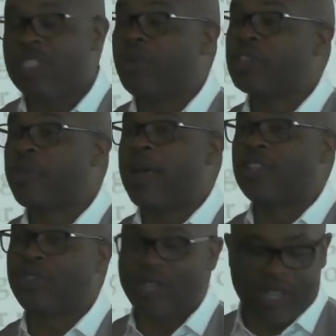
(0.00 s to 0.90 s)
does he
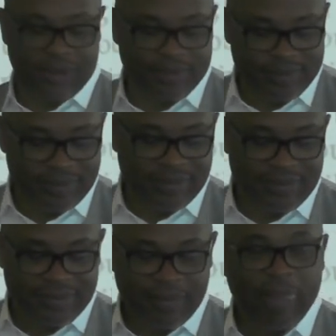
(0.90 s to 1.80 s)
respond to, y'all?
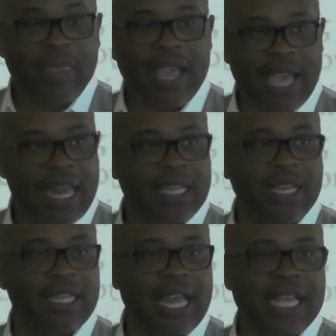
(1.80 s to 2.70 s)
I got a
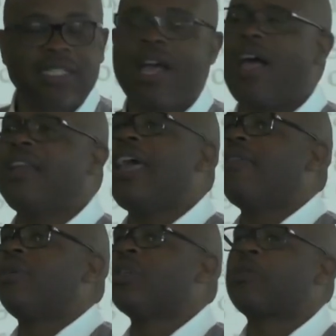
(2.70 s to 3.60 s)
good class. God
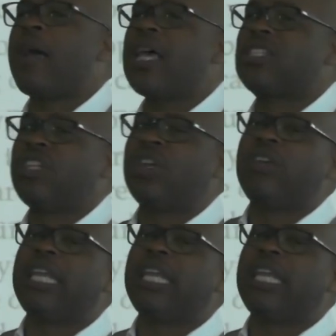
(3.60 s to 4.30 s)
never responds to your